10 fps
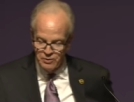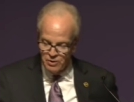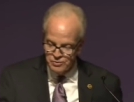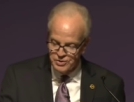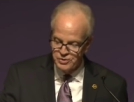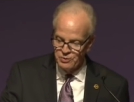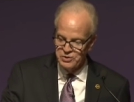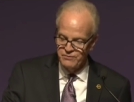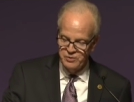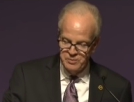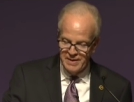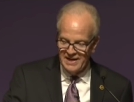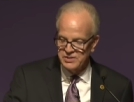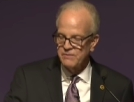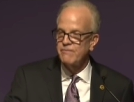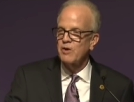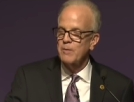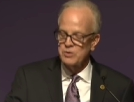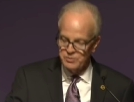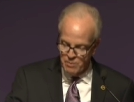grocery stores, food banks, and
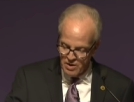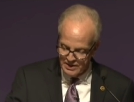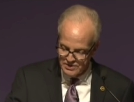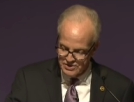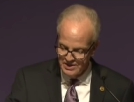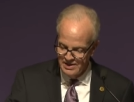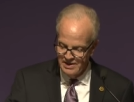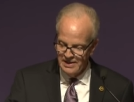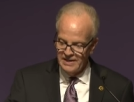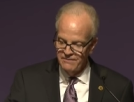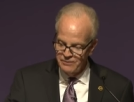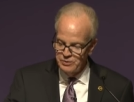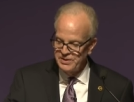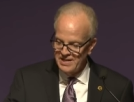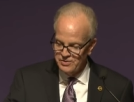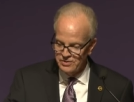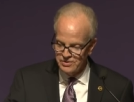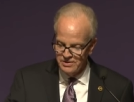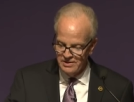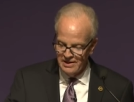farmers markets in food
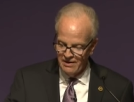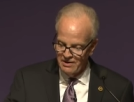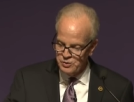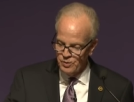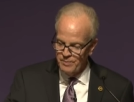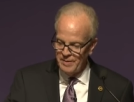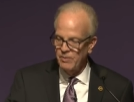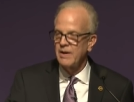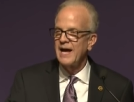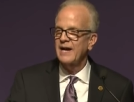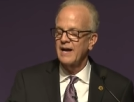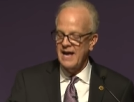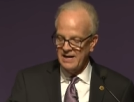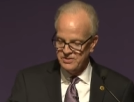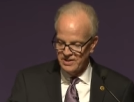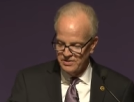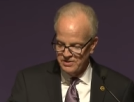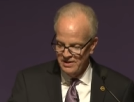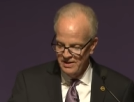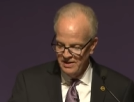deserts, areas where people lack
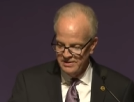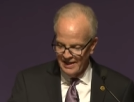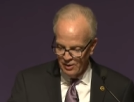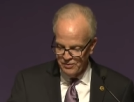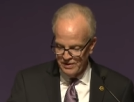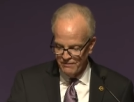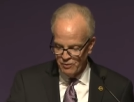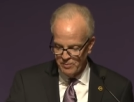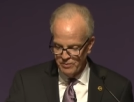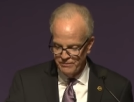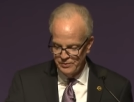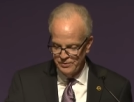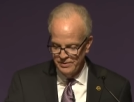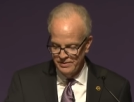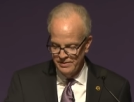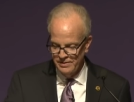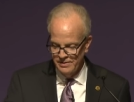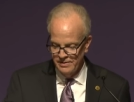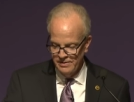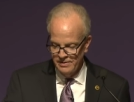access to healthy, affordable food.
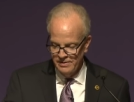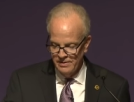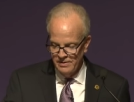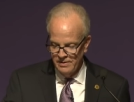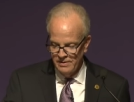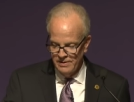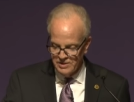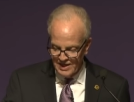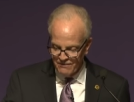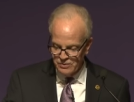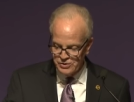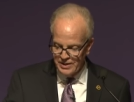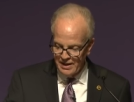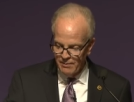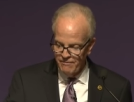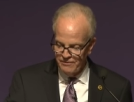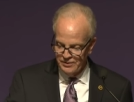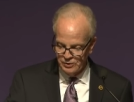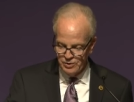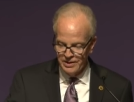These efforts could help
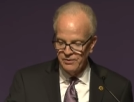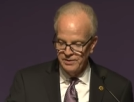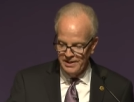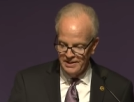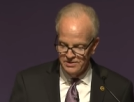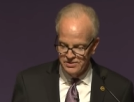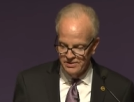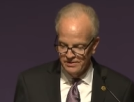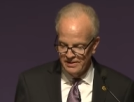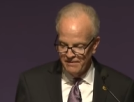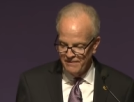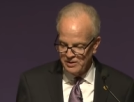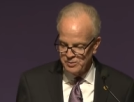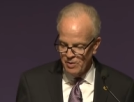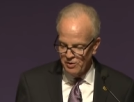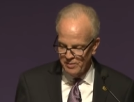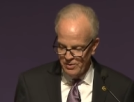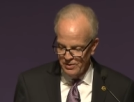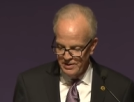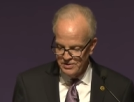fill critical needs that affect small
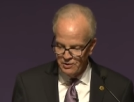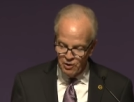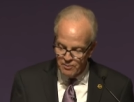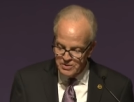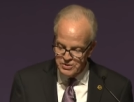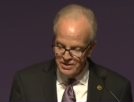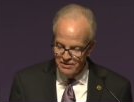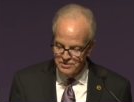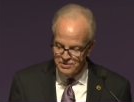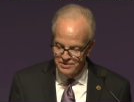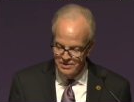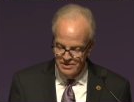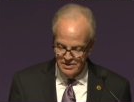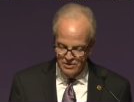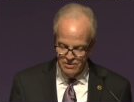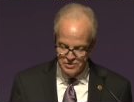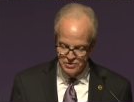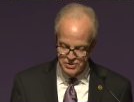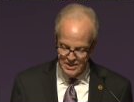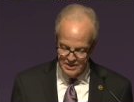communities and urban centers across our
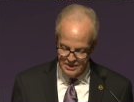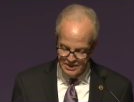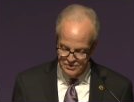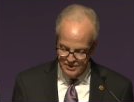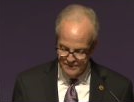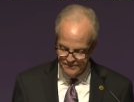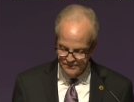state and country.